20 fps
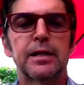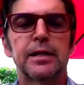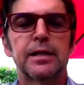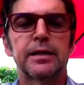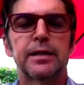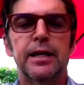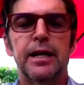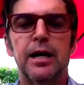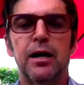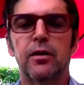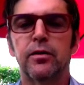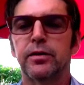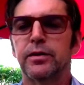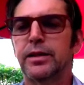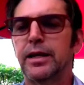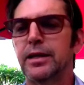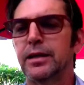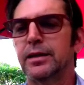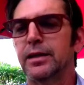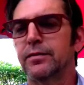Now,
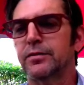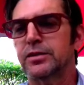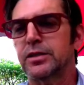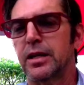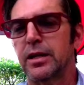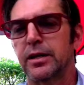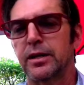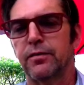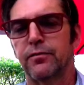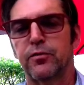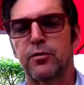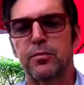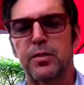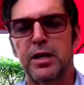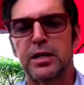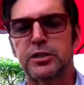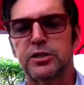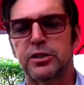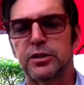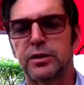they didn't give us a lot of
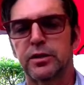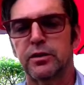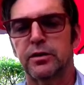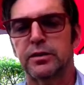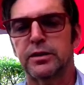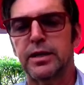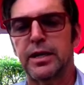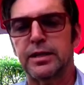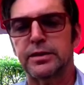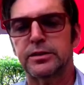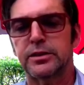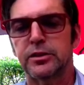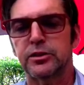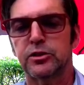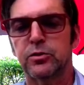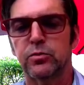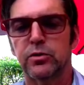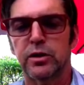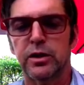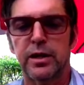information there on testing,
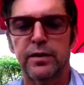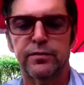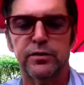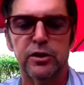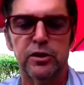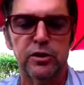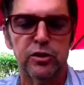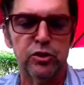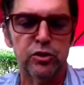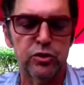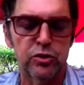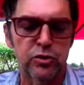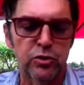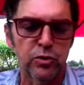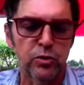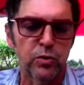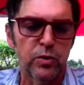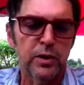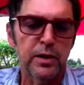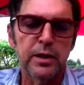so we're going to have to
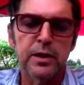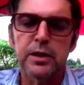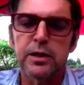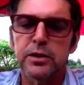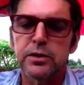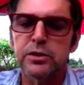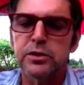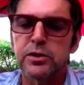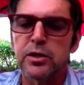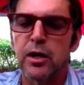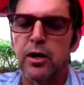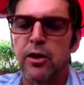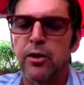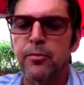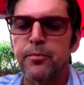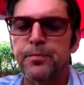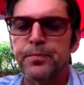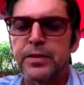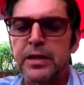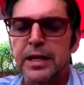do
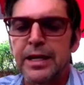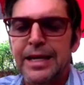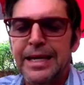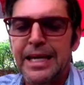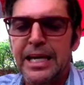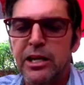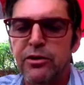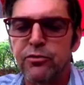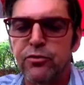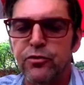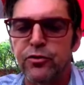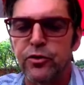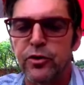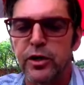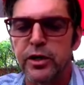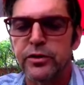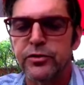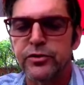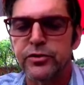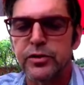some
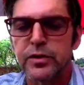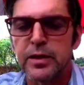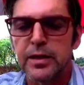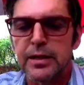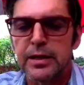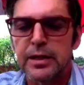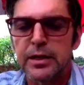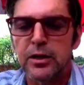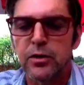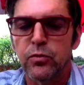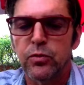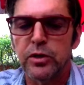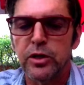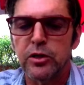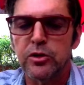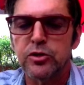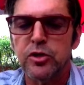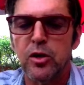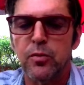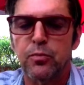inference.
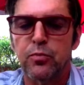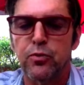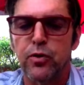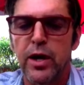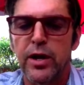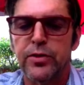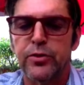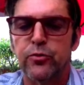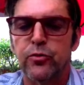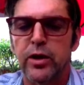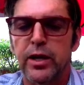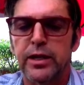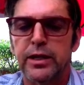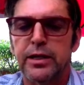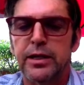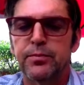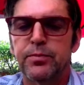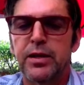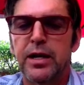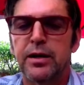Here's our breath rate.
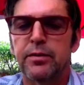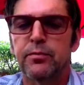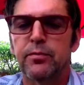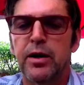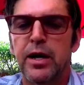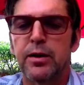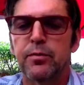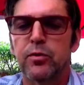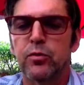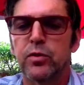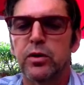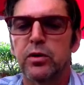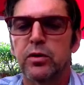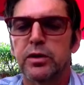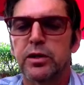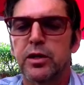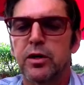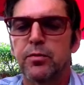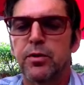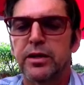Keep that in mind, but we don't
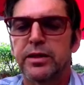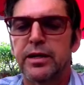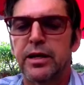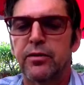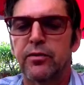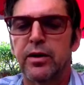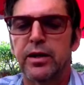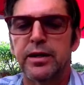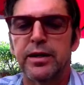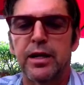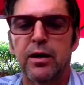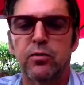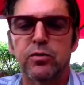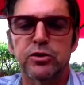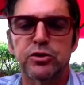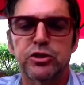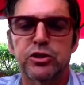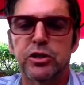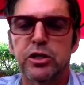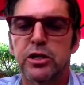care about that right now. We're
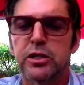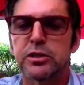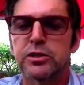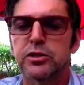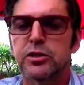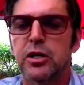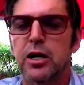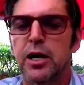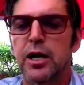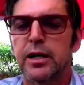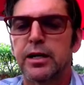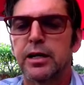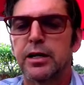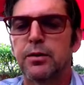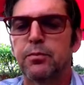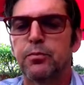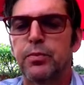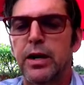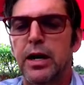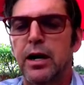just talking
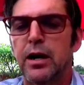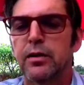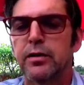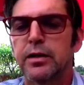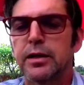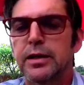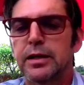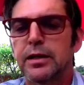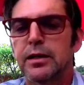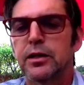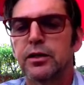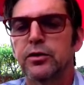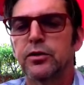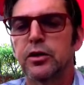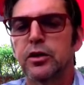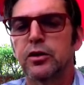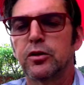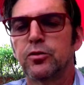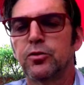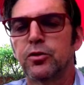about the
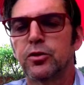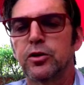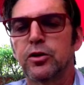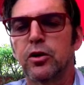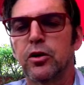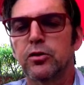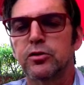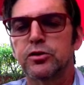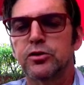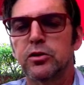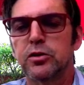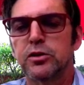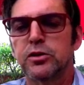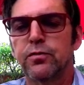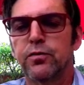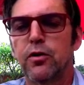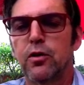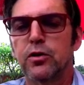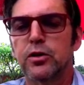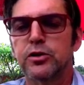glucose. So let's
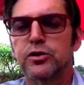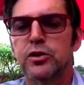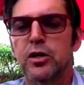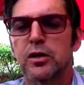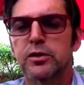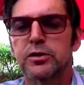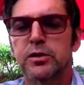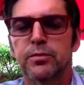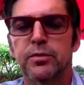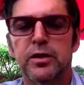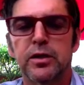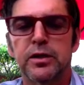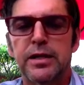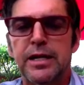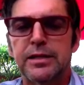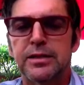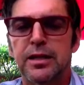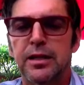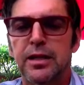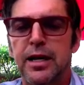focus on something that
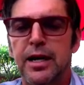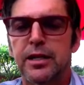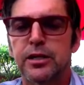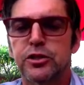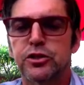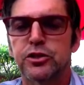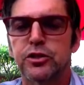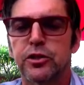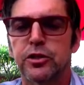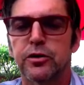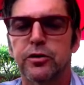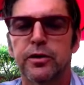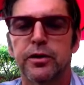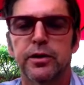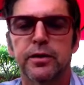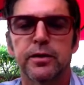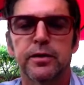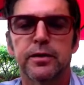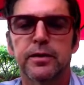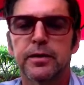has a lot of sugar in it.